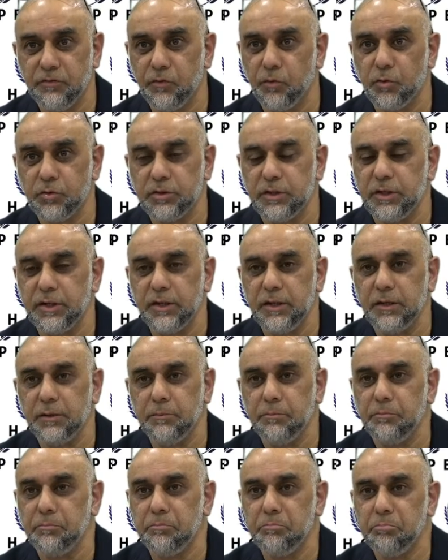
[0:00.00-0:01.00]
40
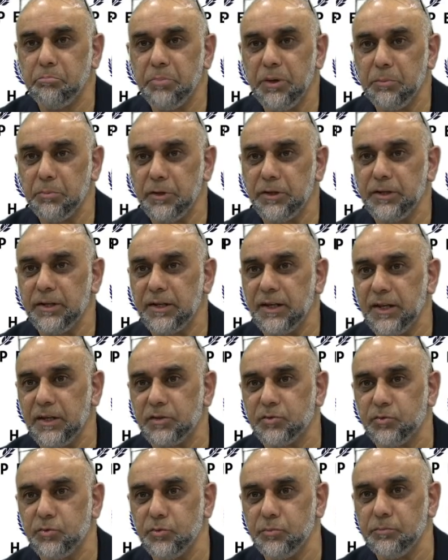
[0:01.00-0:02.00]
people in the
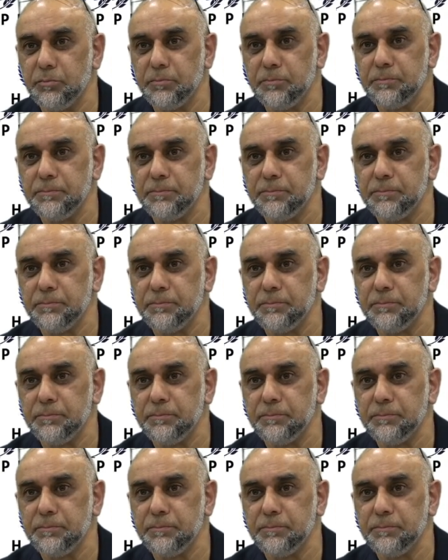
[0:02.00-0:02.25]
classroom?